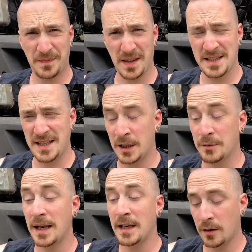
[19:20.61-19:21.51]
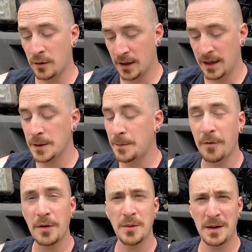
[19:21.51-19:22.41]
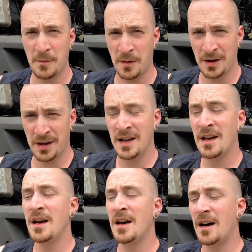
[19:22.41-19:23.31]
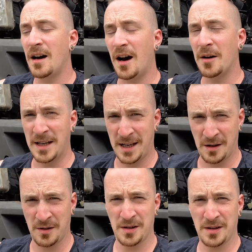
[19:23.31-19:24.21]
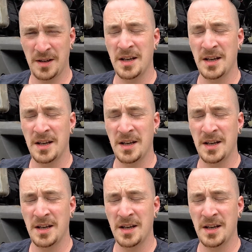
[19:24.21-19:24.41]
He said he'll take a look. He goes, before I do any work, I'll take a look.